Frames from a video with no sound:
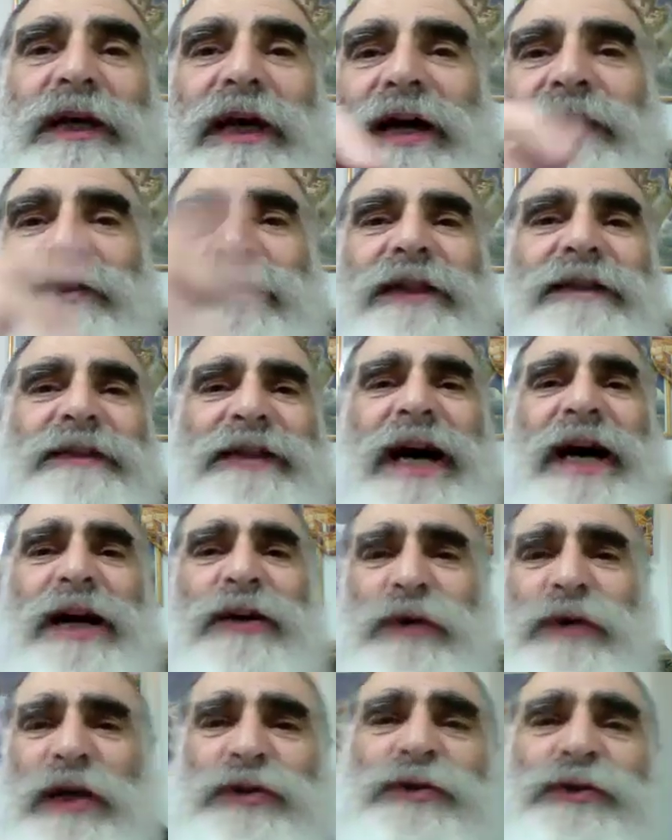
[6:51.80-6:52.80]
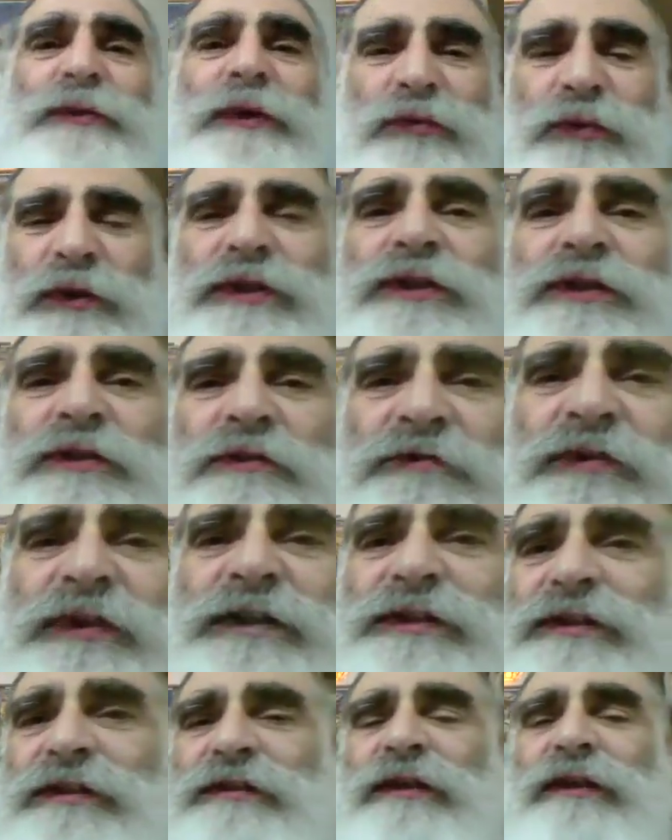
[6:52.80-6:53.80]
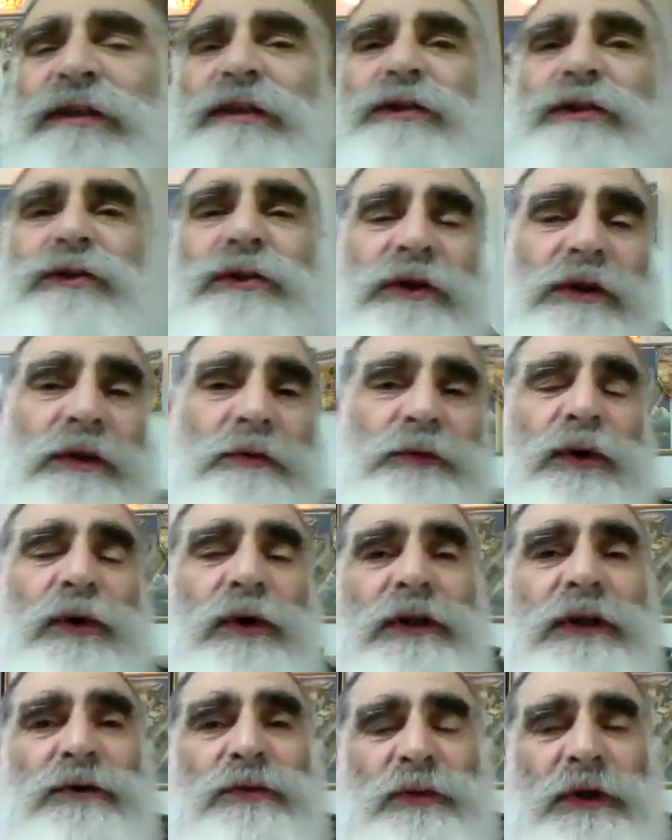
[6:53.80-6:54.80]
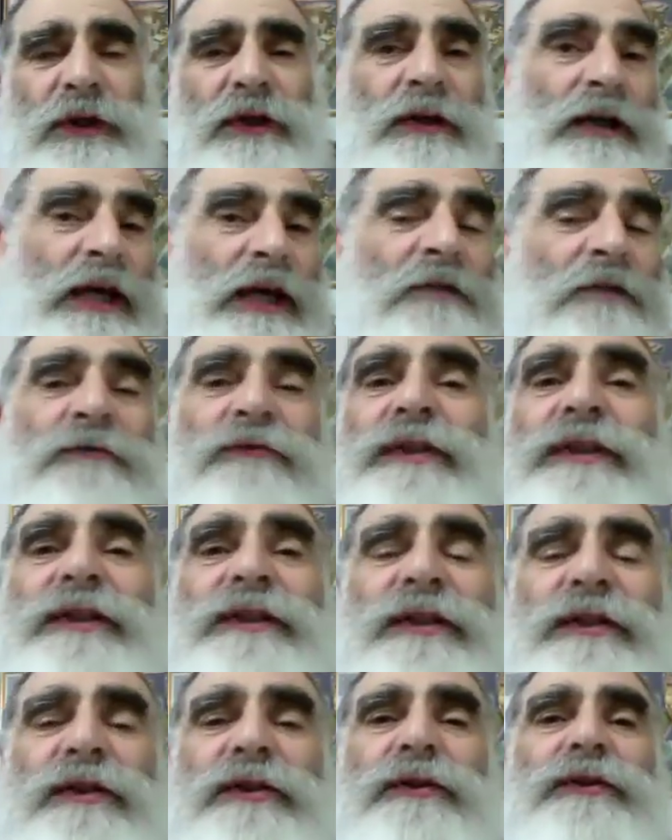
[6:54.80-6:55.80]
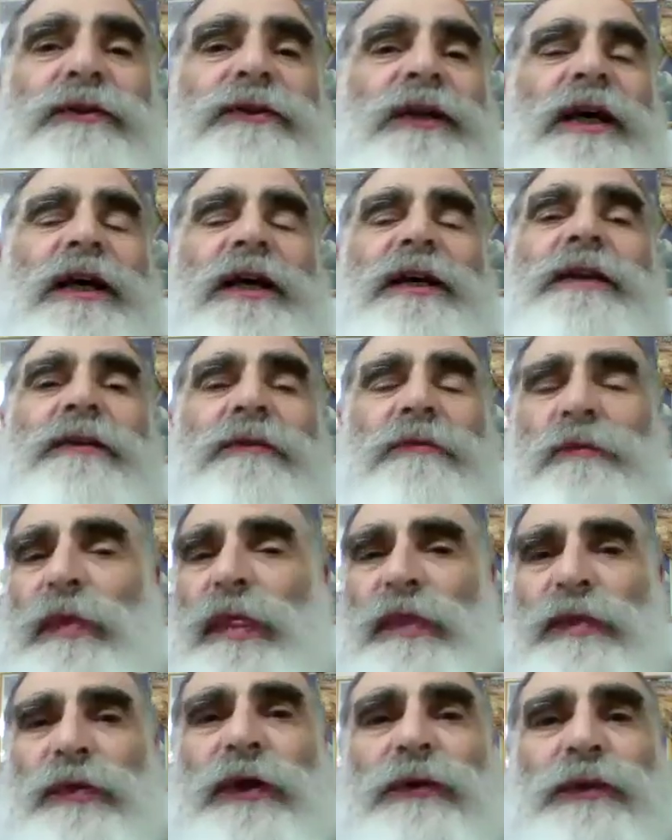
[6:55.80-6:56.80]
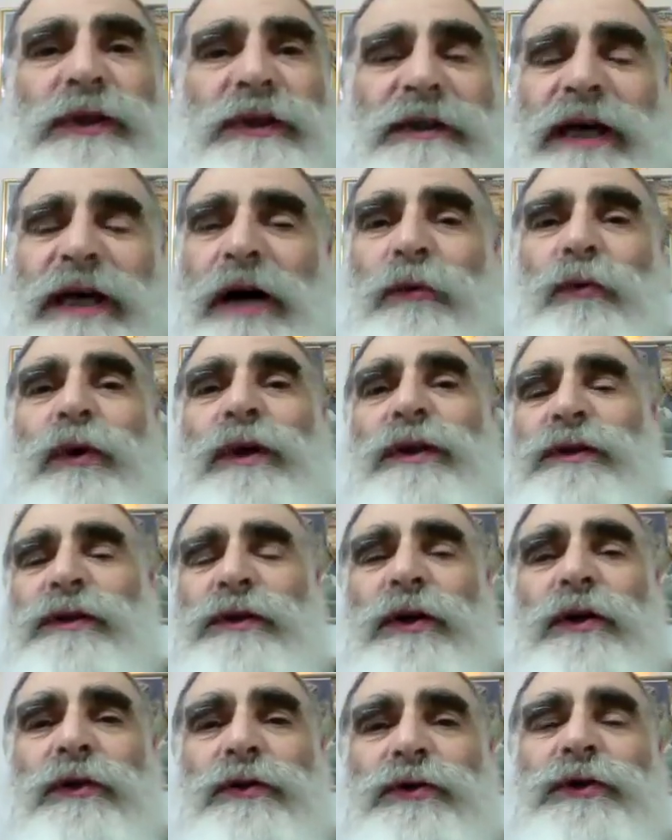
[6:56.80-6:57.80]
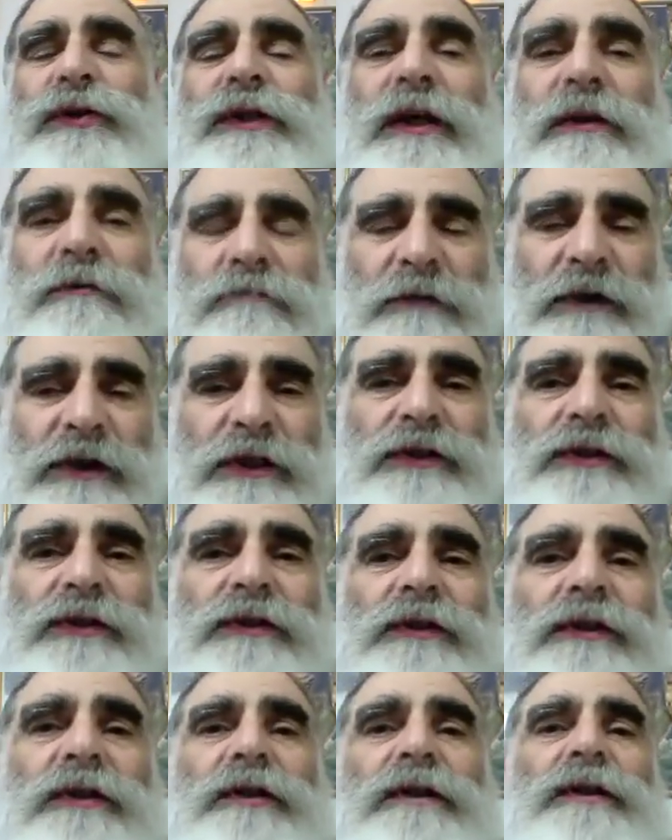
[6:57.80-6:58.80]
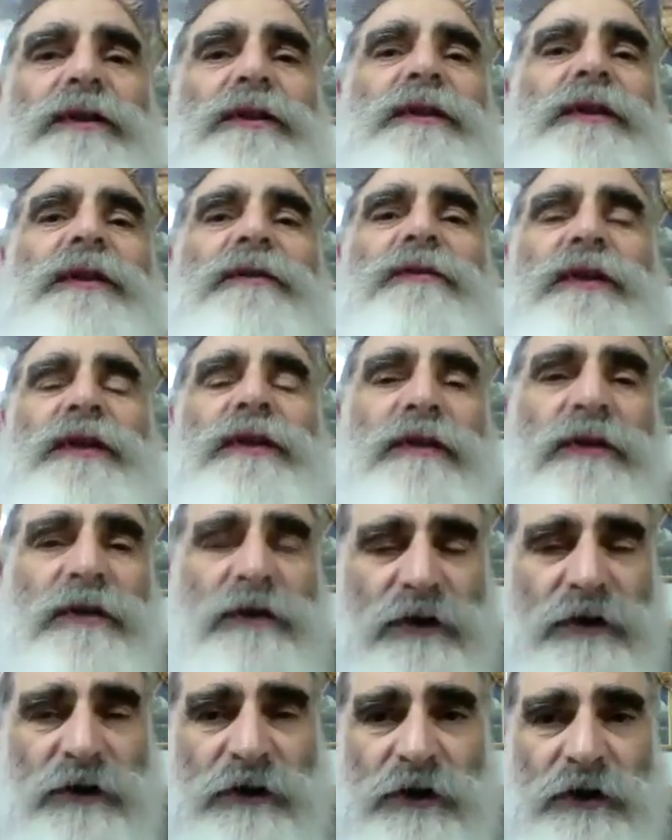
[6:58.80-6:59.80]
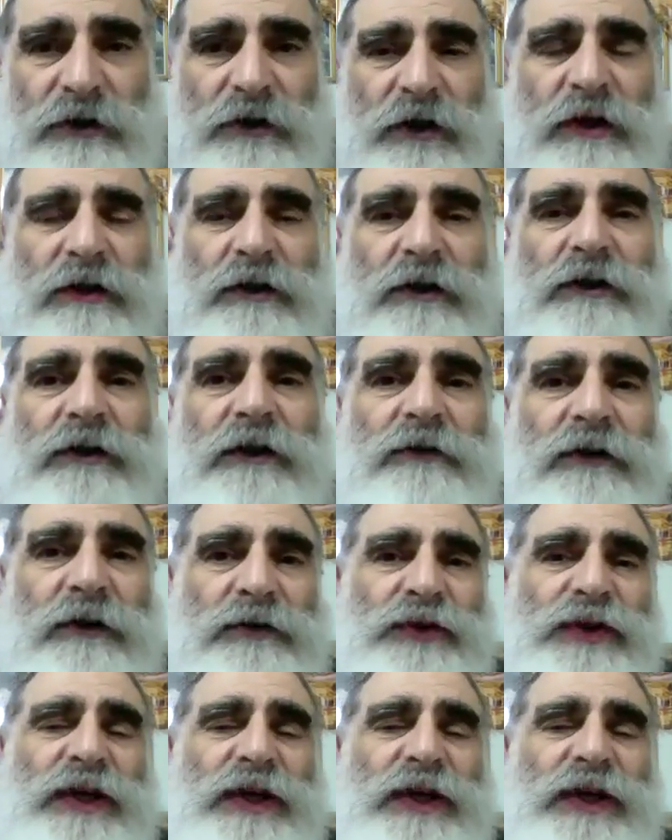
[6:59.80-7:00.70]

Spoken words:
And the entire regiment was convinced, to the point where every single day there was not one soldier that missed giving tzedakah, giving